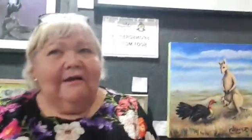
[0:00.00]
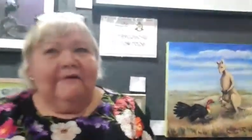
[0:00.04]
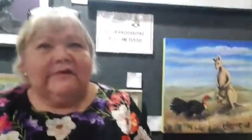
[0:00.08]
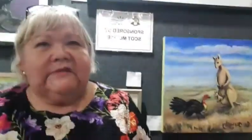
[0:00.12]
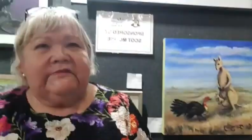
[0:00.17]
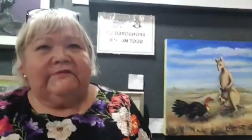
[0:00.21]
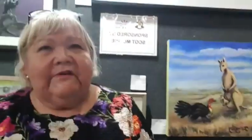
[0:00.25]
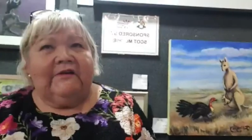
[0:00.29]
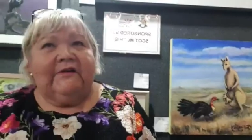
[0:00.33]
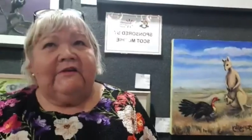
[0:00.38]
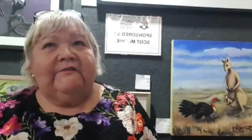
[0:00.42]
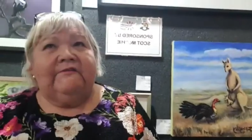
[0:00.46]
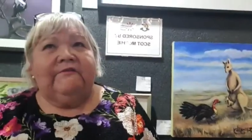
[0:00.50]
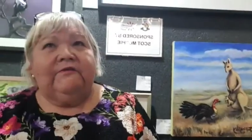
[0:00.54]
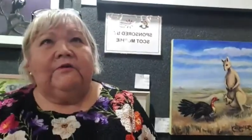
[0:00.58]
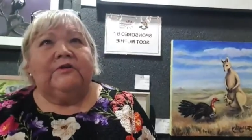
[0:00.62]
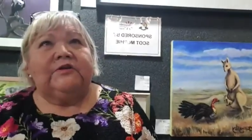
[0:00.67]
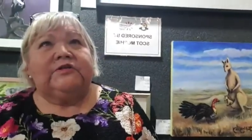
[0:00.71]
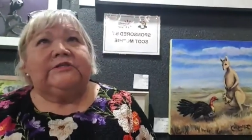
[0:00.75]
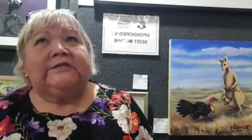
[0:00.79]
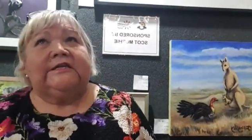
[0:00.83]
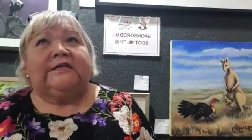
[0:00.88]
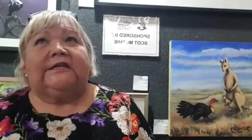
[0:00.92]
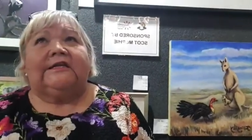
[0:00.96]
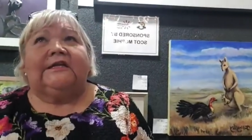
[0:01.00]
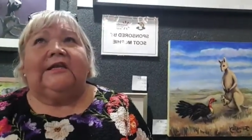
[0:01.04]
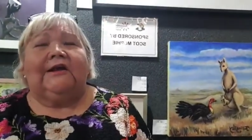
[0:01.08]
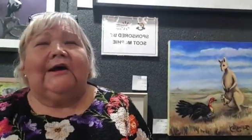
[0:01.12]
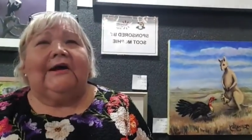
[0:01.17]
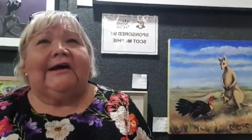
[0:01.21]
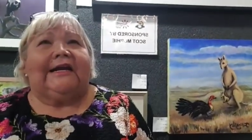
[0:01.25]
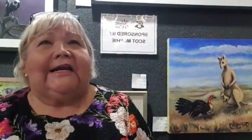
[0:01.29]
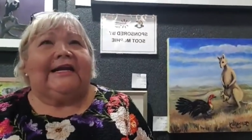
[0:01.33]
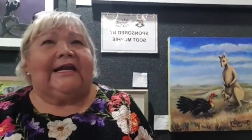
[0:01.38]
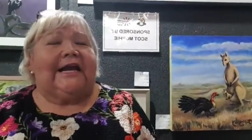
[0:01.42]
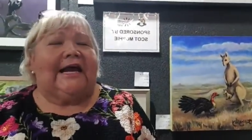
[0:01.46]
I was very fortunate in
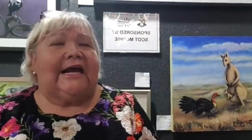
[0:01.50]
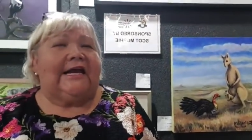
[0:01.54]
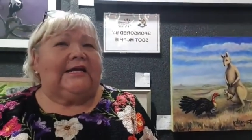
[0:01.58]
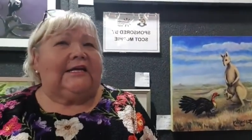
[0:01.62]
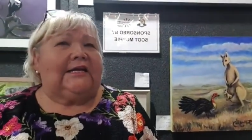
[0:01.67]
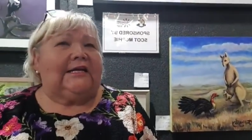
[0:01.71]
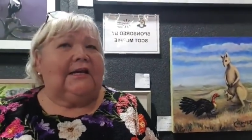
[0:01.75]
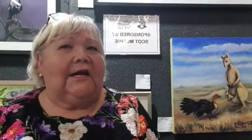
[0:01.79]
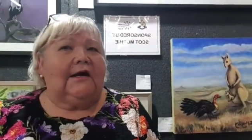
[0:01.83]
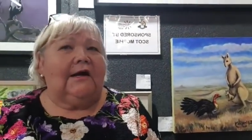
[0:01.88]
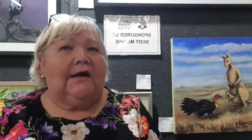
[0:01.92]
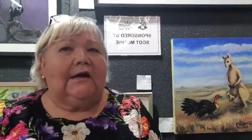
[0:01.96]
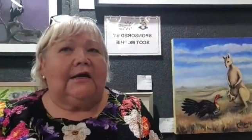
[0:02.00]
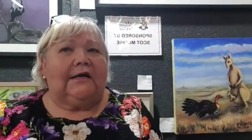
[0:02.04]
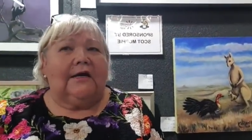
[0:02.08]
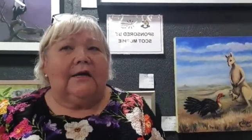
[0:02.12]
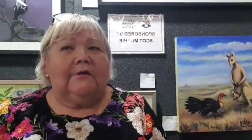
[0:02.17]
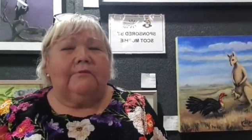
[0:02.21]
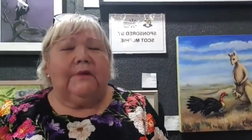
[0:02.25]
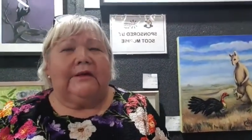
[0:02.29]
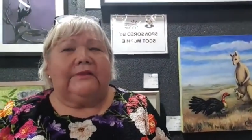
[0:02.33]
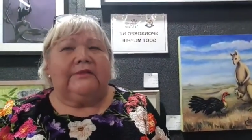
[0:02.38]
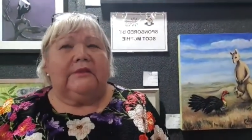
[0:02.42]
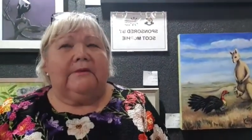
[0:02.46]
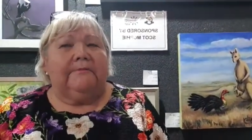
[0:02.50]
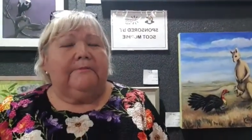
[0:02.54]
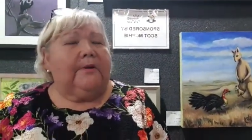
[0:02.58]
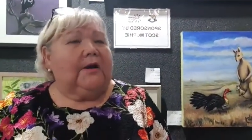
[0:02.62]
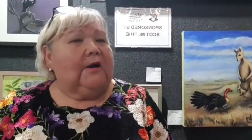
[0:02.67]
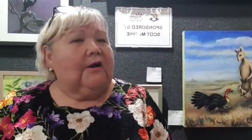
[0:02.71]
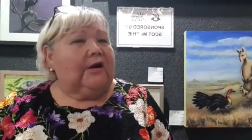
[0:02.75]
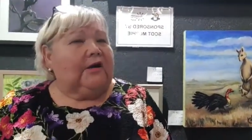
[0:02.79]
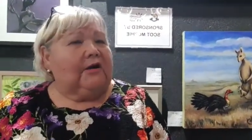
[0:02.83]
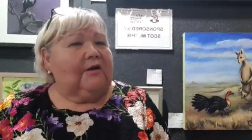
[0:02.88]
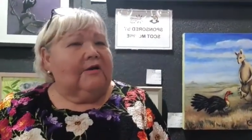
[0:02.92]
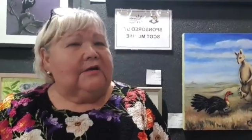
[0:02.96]
1989. I won the
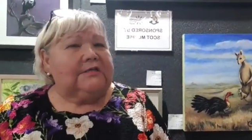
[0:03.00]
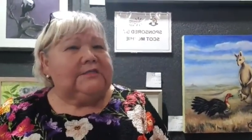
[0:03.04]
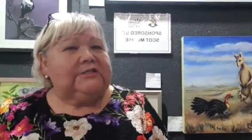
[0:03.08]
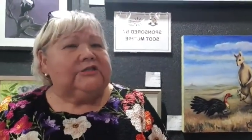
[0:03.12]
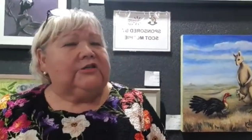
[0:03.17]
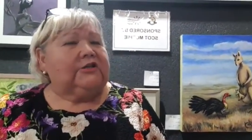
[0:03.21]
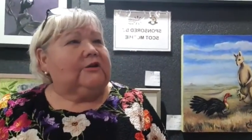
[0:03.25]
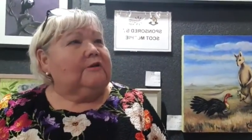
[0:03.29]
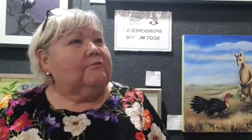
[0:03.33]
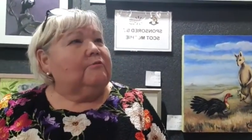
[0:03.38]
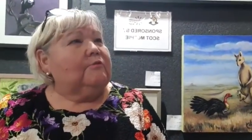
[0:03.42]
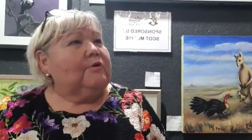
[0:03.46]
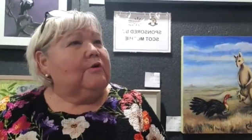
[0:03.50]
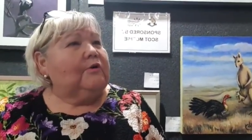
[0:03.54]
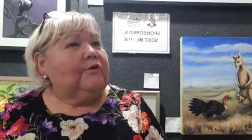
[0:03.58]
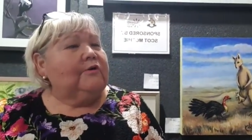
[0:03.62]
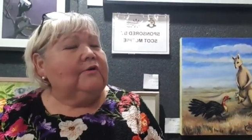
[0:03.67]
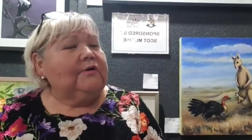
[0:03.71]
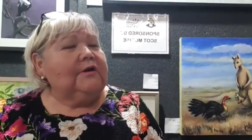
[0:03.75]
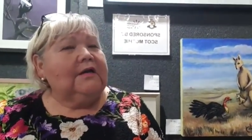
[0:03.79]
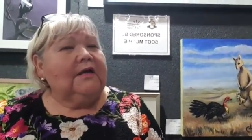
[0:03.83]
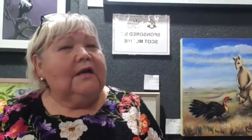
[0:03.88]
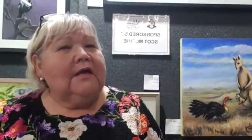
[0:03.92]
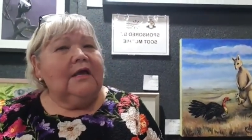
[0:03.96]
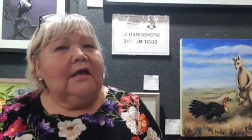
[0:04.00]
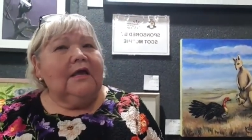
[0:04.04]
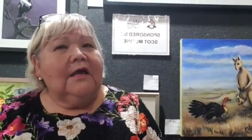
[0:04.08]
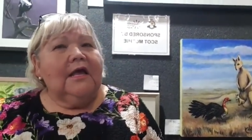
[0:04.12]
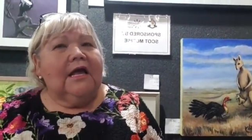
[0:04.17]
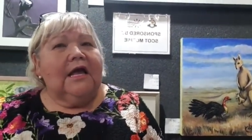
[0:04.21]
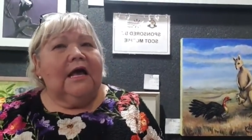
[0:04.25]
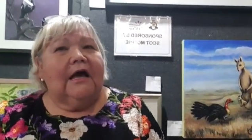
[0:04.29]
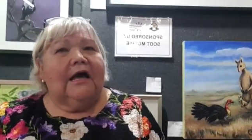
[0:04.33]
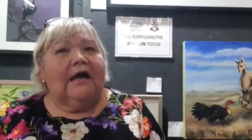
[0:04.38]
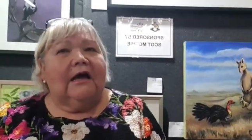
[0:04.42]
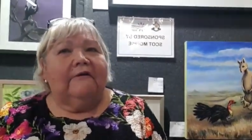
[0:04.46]
Brian Austin Award
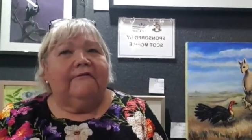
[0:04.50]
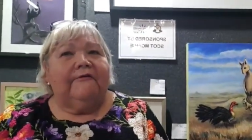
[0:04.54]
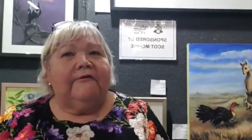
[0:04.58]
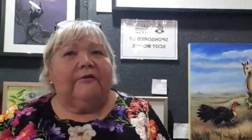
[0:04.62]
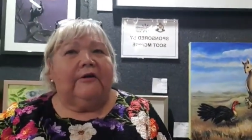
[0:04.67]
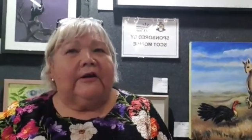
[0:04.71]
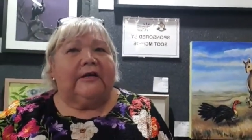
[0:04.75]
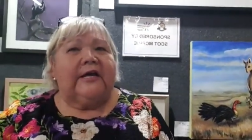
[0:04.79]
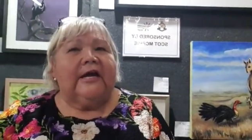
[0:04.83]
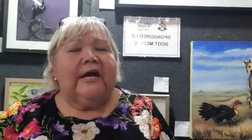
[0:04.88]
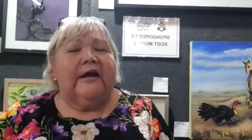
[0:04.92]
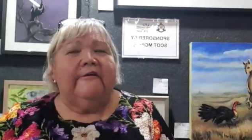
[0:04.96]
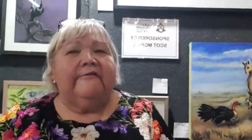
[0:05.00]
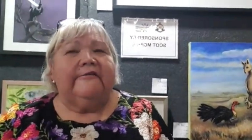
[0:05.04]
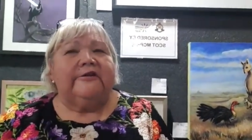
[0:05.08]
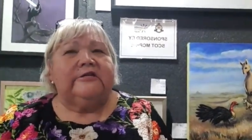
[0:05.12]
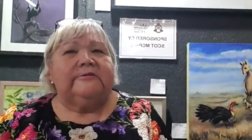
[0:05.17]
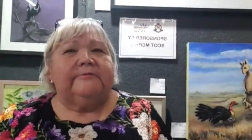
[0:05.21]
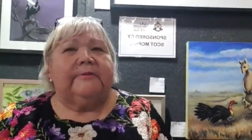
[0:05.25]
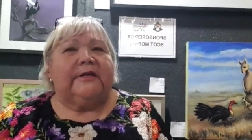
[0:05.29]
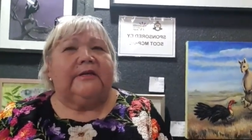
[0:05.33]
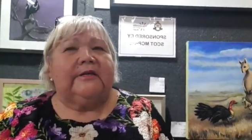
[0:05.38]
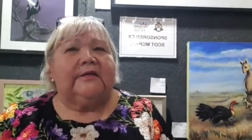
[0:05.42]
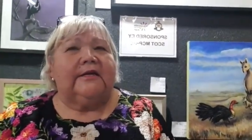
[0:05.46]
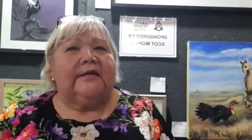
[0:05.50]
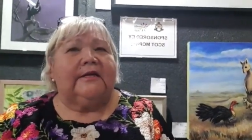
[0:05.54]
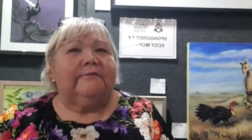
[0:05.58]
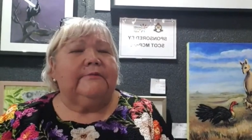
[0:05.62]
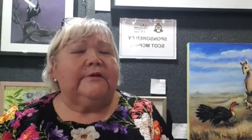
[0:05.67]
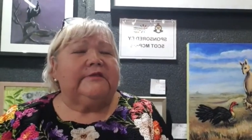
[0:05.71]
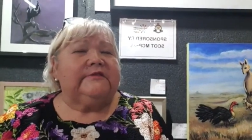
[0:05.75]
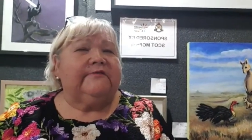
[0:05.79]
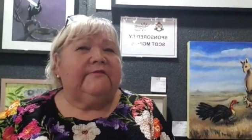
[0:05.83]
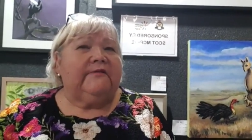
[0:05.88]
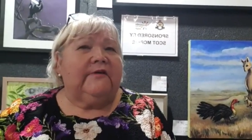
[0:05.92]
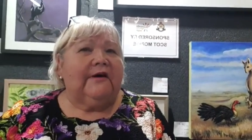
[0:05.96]
for encouragement, and it
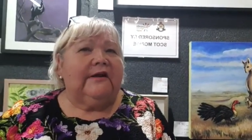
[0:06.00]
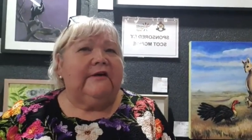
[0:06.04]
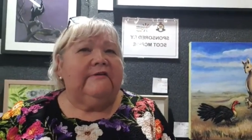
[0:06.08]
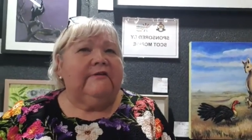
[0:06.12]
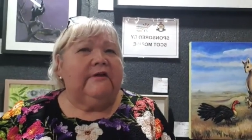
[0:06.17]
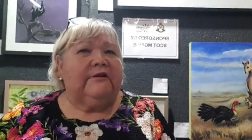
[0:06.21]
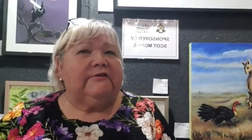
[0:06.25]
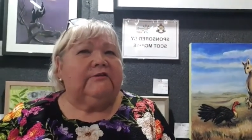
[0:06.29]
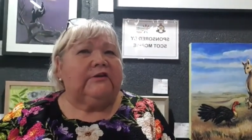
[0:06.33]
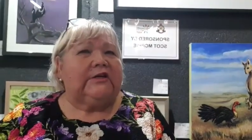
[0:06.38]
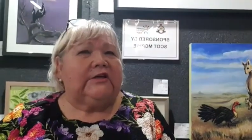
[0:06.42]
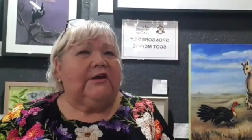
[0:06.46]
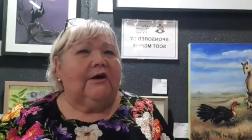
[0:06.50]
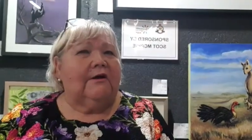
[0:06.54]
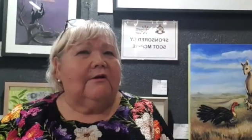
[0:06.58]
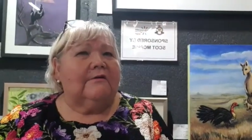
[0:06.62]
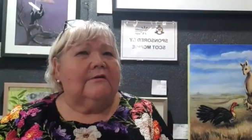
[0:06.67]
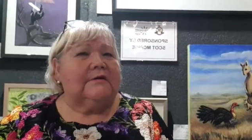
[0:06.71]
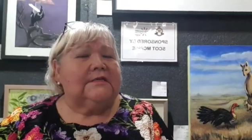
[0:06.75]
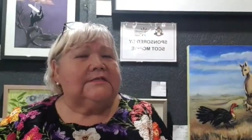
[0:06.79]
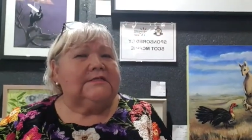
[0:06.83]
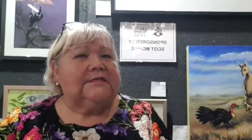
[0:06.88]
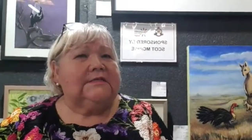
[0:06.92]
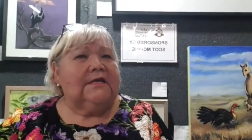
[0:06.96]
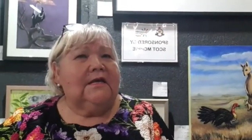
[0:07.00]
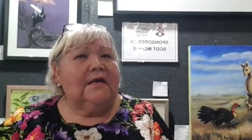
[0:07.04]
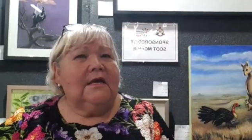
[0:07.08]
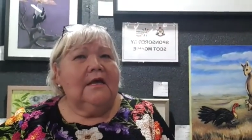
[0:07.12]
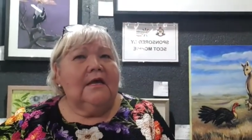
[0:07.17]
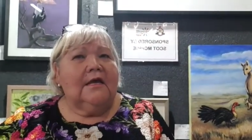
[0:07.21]
was $500.